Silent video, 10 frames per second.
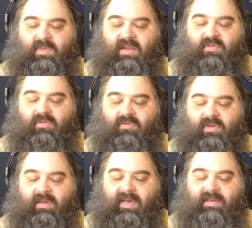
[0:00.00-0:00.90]
Never
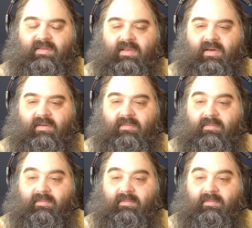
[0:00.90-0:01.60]
really lasts that long.